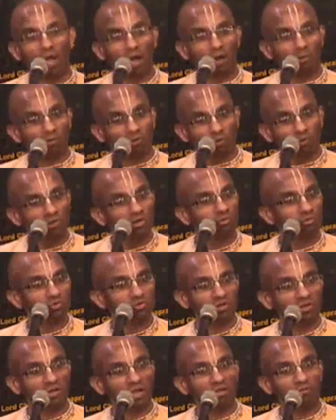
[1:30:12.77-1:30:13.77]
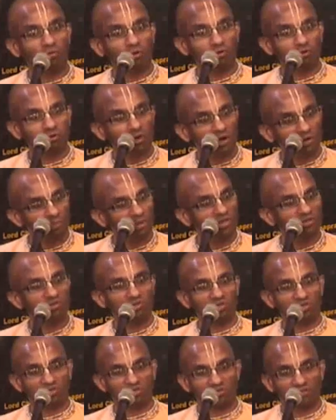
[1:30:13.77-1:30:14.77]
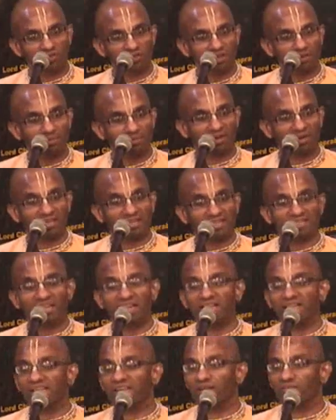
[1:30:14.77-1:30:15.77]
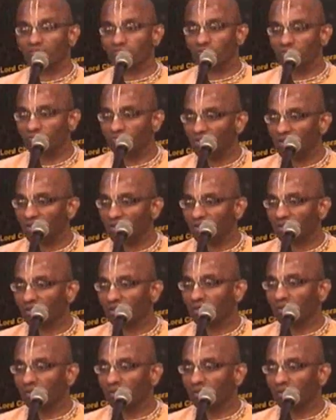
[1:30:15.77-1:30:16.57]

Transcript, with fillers: our own devotional life also adventurous. It can make it exciting and fulfilling.